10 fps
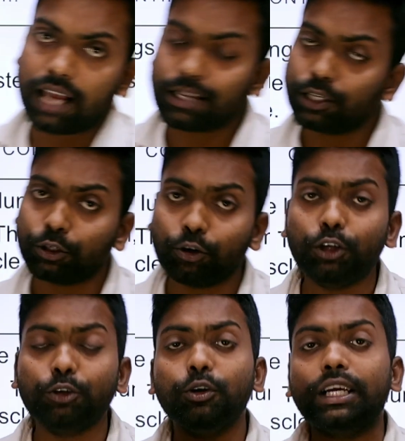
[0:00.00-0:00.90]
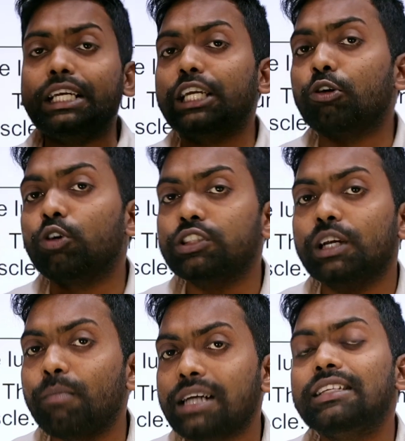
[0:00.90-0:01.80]
As I told you,
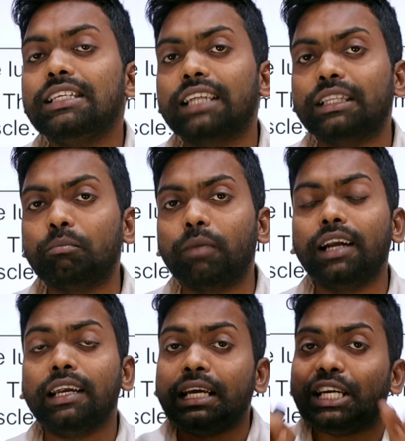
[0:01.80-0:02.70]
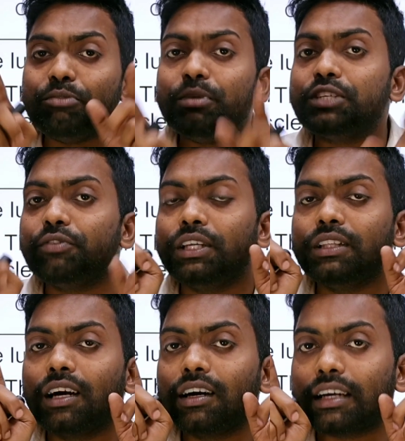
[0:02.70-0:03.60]
intercostal muscle is nothing but in between
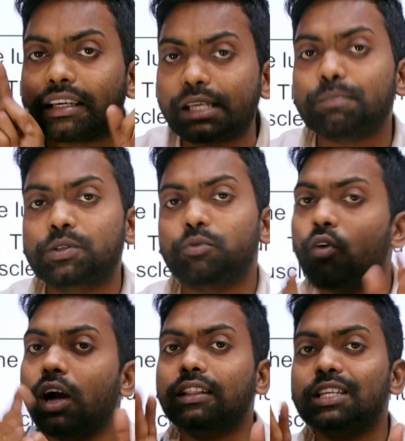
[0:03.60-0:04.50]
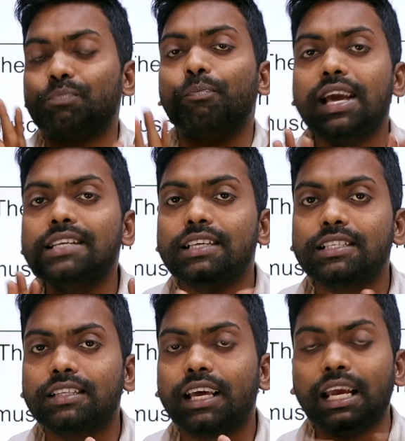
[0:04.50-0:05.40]
the ribs what the space is
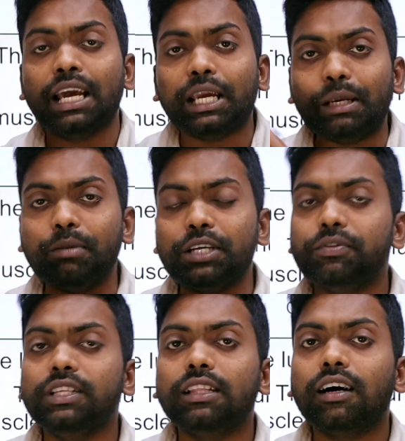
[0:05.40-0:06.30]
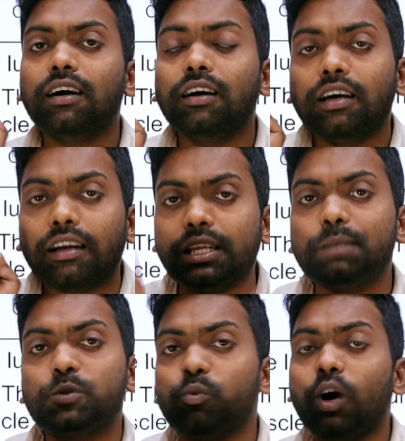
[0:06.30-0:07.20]
there. In between the
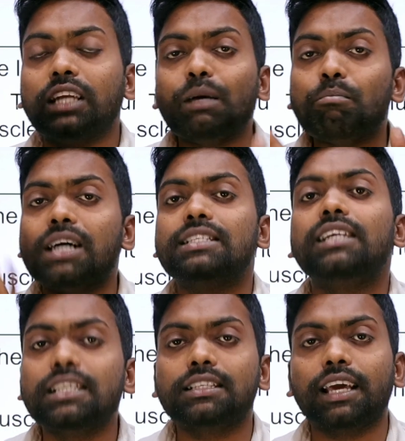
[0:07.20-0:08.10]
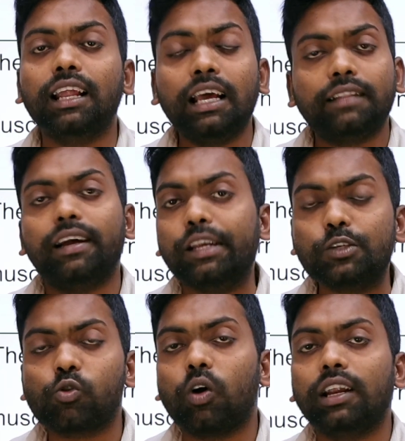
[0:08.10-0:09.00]
ribs what the muscle is there, that is
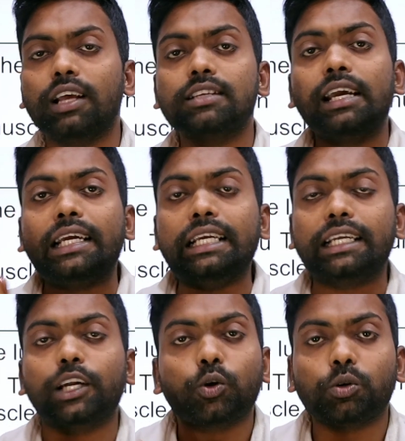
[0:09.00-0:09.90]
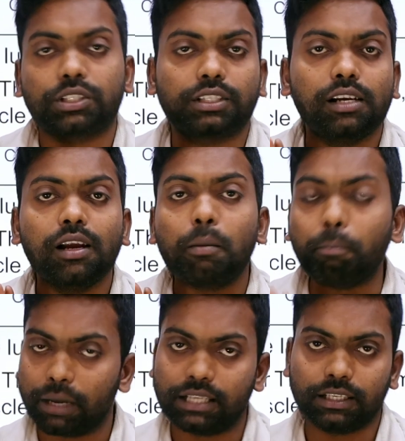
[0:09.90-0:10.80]
called as intercostal
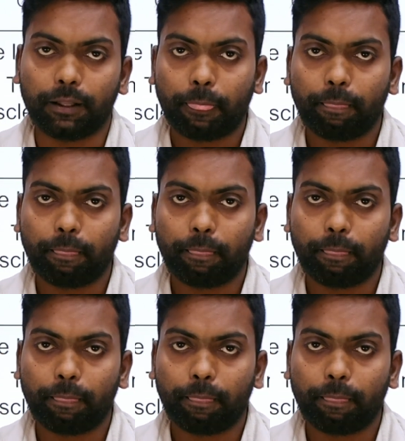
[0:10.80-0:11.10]
muscle.